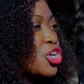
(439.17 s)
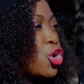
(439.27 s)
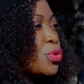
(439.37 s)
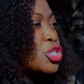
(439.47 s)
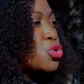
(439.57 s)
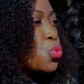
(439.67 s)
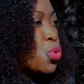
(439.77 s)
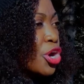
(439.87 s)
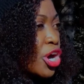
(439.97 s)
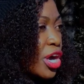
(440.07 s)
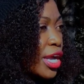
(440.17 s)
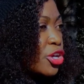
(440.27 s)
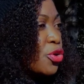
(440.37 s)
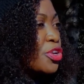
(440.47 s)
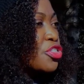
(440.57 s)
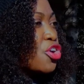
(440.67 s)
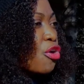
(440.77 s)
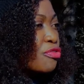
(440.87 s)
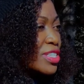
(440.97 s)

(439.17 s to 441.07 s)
you're going to work, you're going to the office,